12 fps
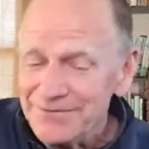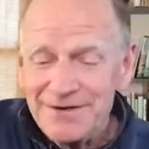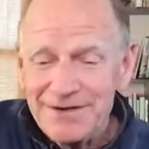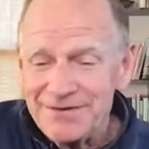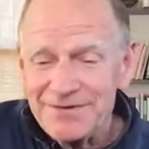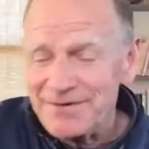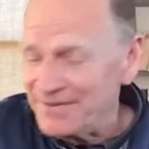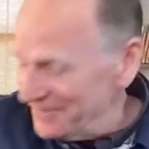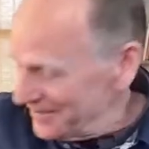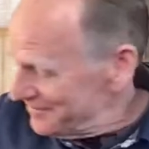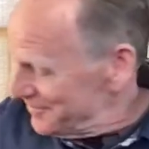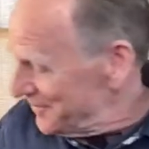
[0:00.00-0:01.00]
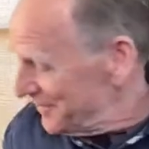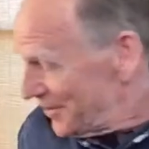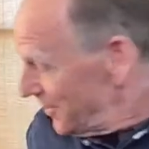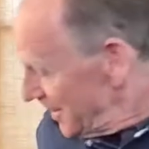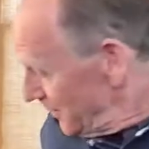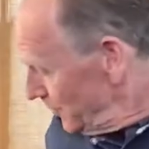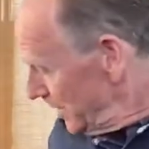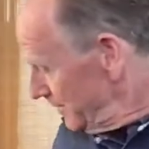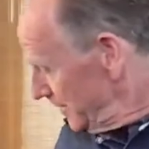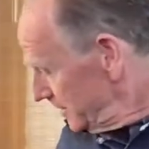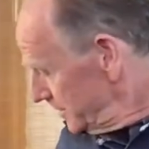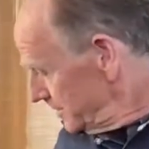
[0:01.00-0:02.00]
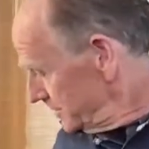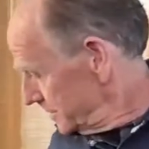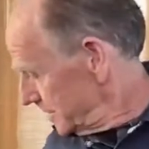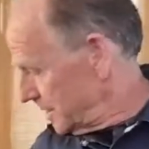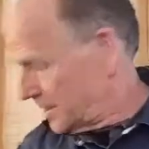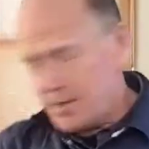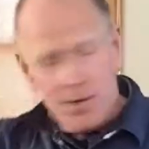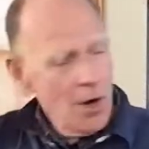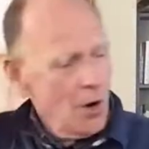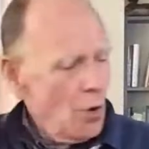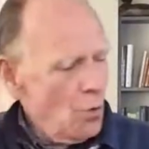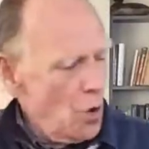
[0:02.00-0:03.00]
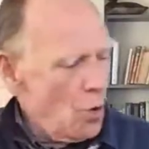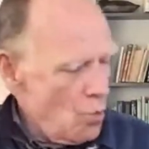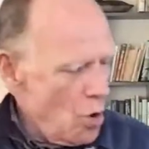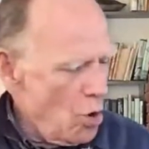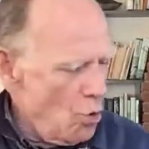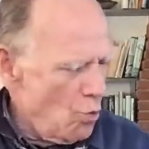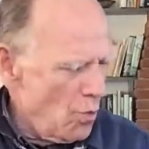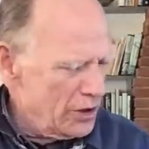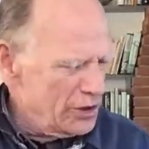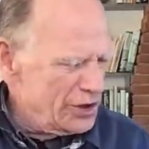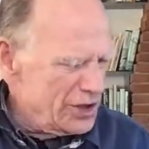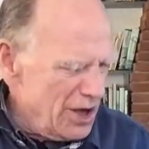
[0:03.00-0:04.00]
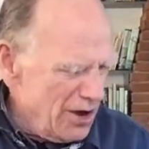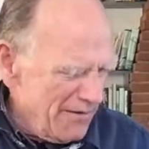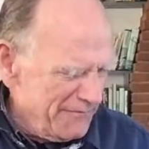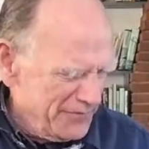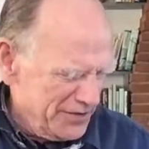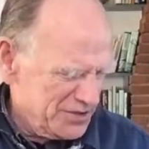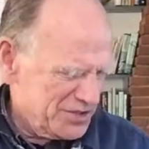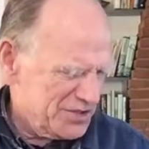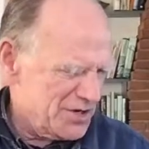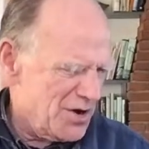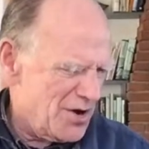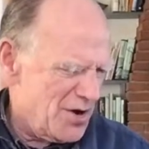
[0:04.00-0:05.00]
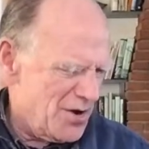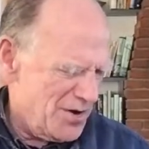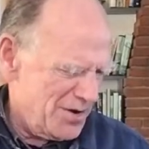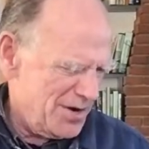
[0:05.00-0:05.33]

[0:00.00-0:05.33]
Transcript: What a terrific movie. All right, wait a minute. Don't. I love this song.